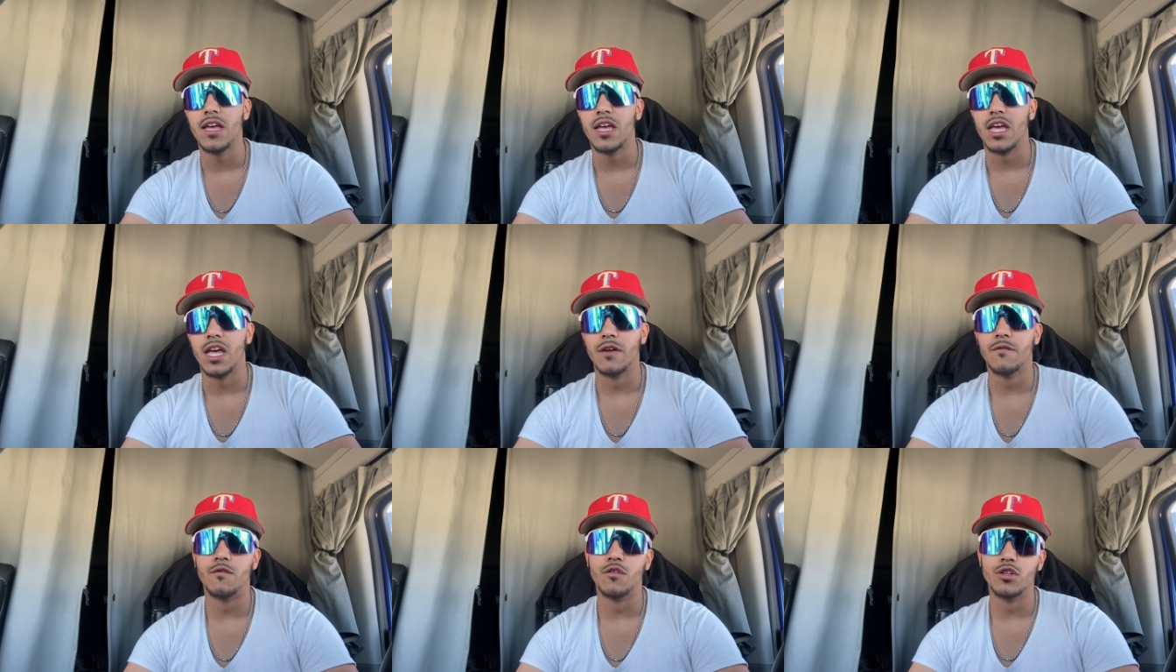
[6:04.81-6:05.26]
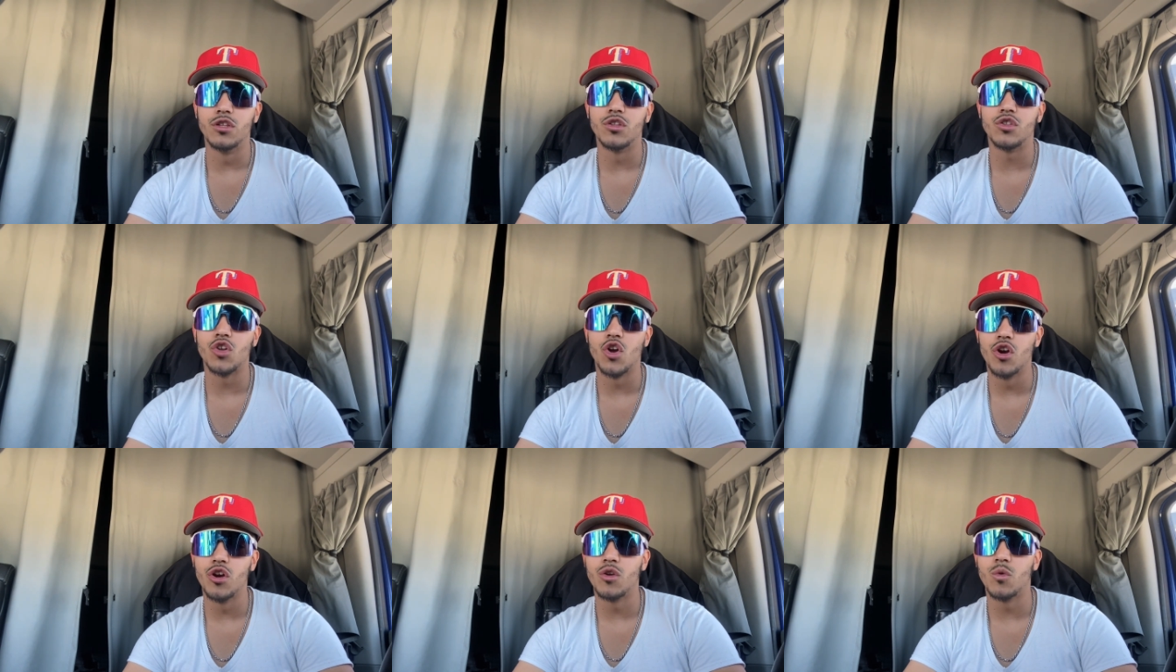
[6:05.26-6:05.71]
And for the
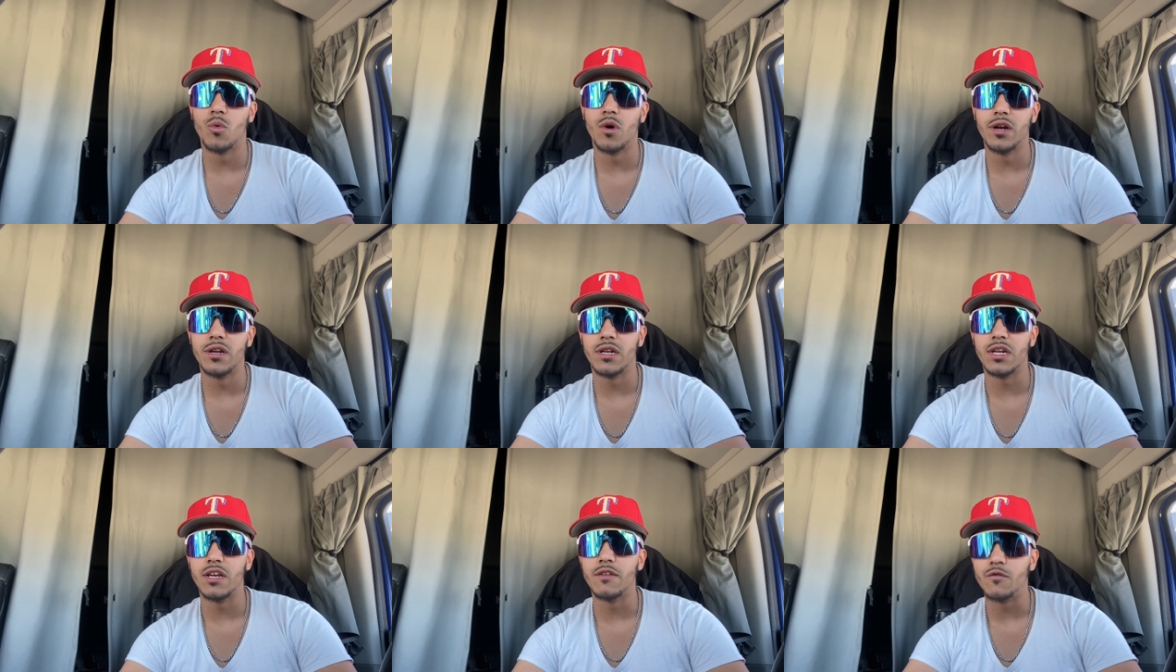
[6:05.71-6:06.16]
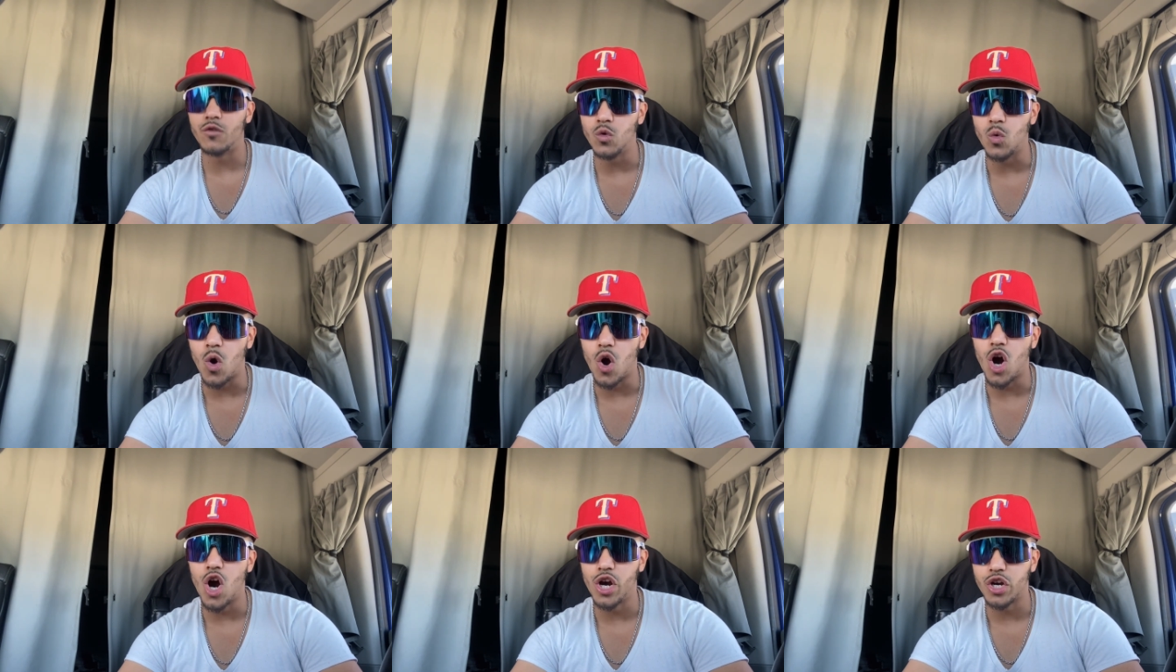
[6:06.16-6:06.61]
third one, if
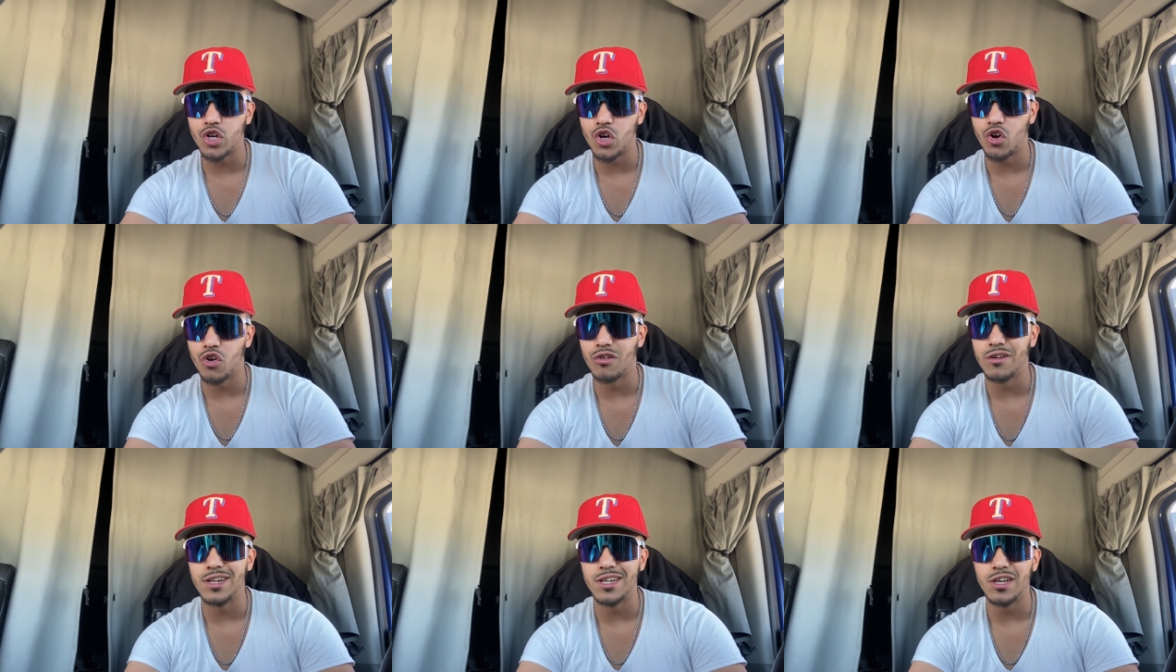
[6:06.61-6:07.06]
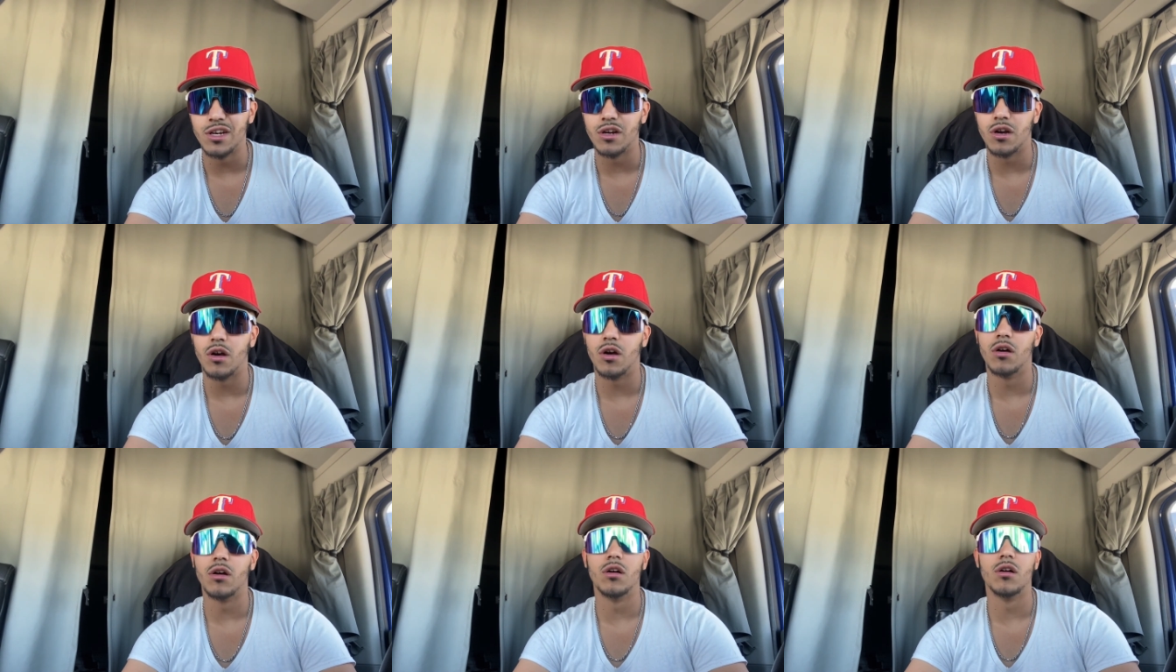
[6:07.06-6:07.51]
you are currently a,
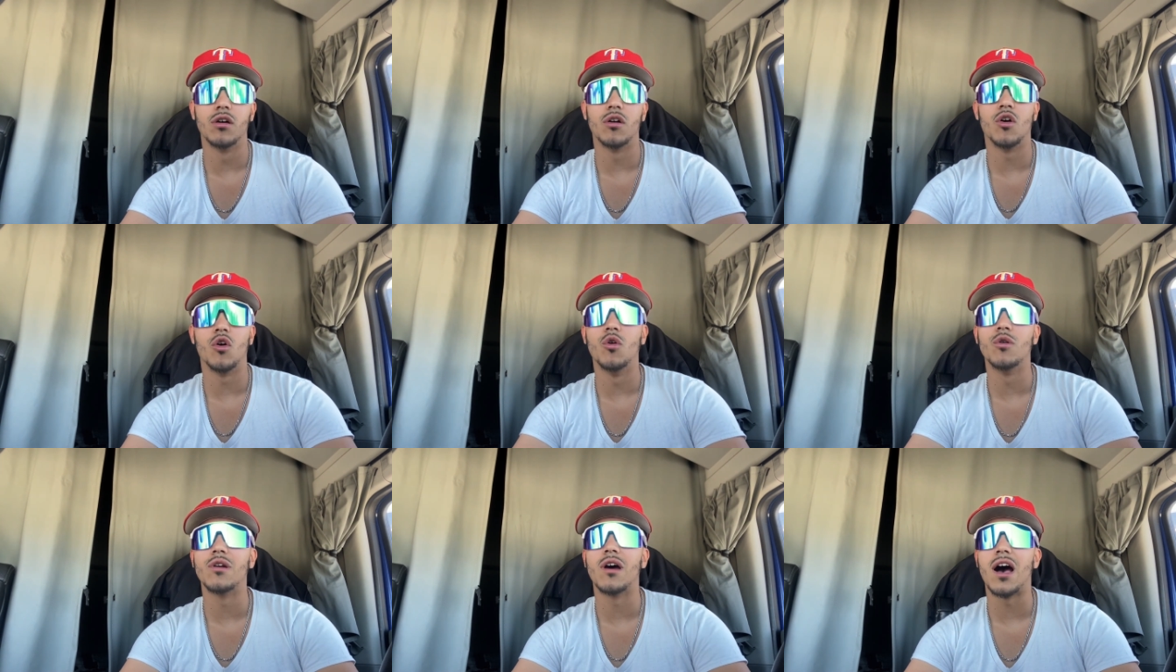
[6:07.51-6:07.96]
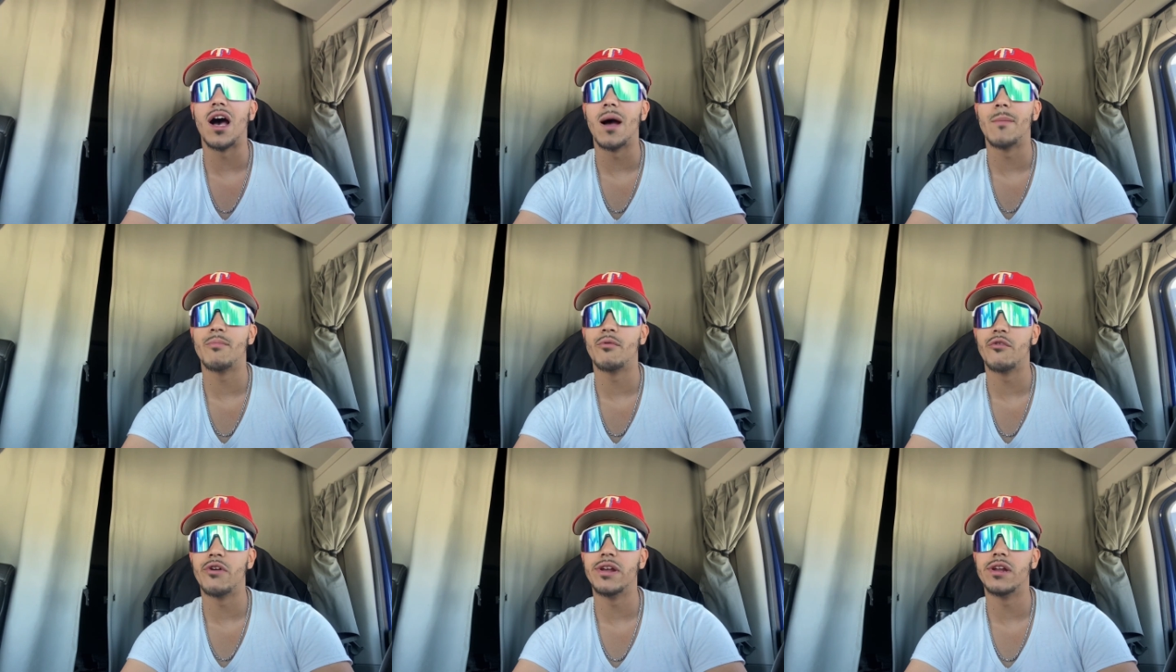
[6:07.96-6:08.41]
a owner
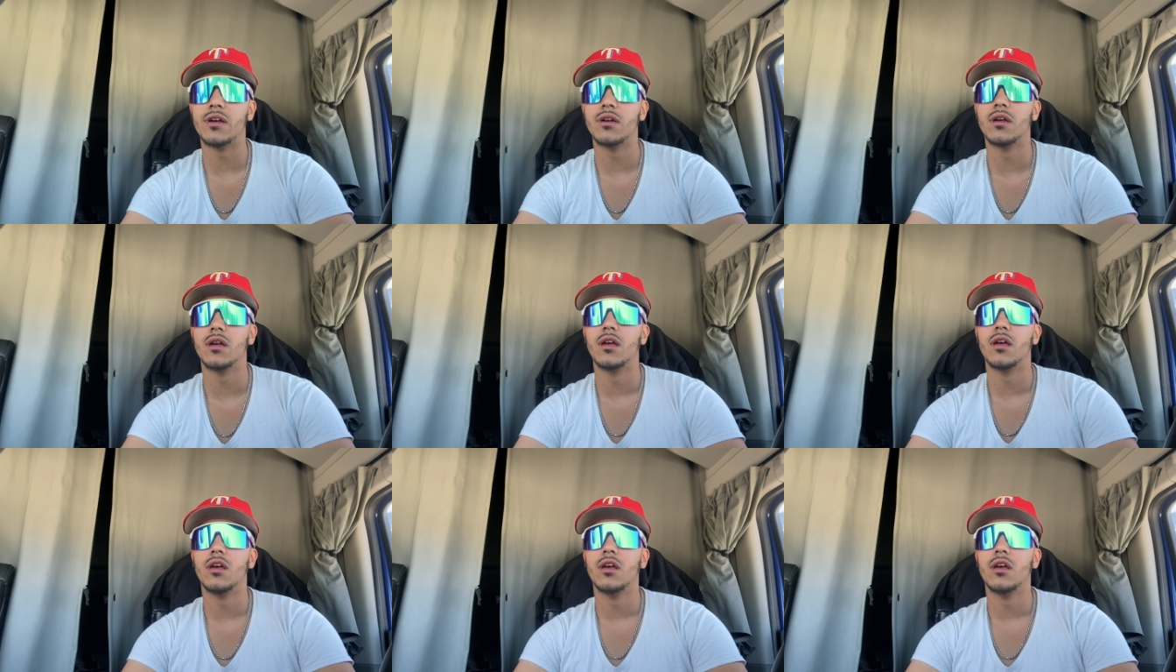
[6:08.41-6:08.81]
operator,